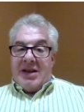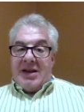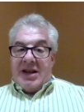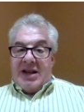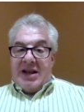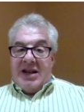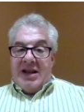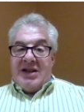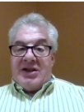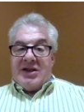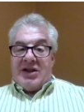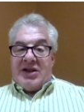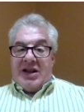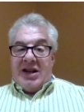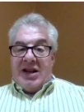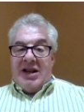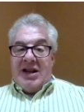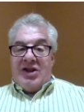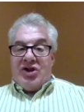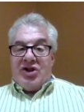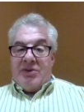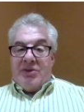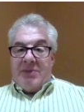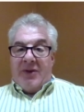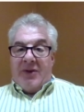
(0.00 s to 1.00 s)
he
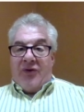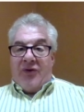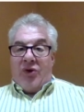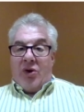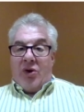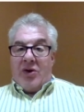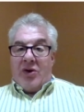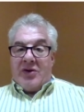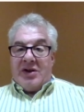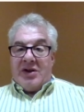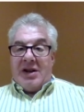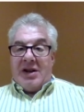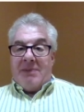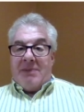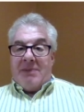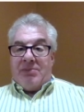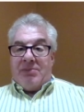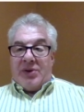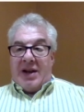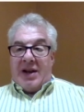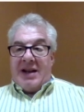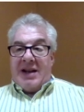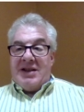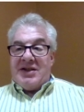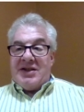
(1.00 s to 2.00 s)
should be forwardly
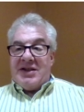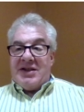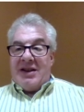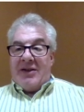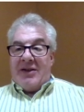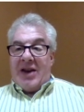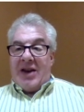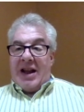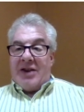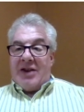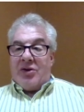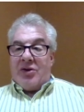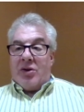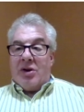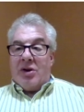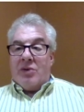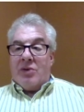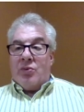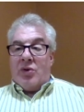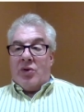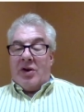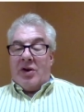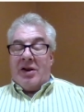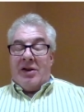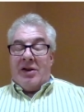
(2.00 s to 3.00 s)
placed and heard
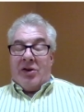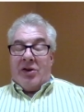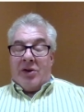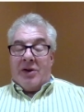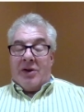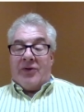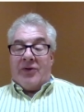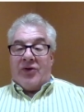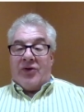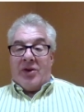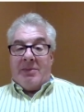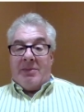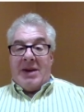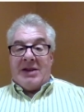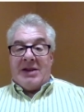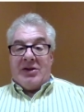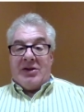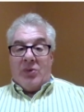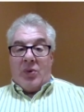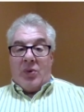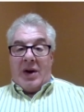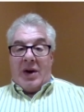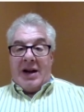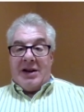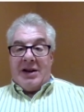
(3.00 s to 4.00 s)
from at the
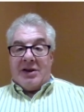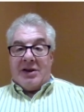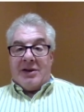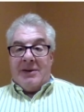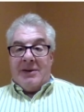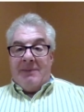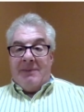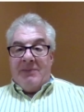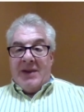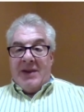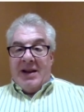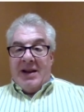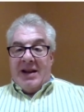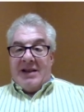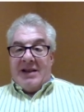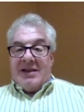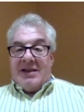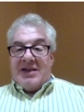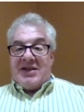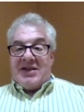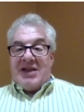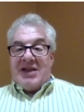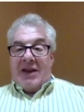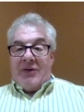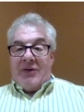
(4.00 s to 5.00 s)
wire. The
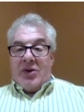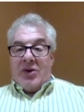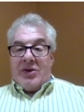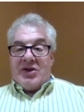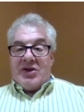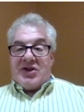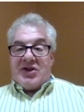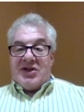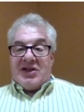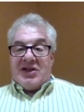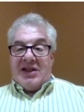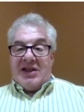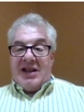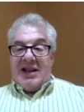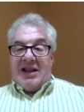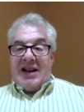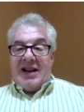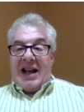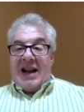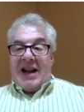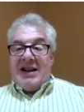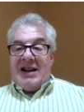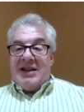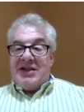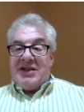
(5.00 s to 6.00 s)
seven horse is
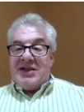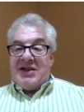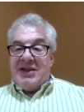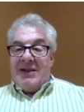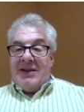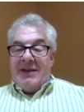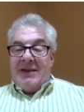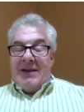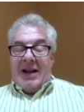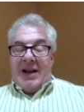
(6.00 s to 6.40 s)
Leonidas.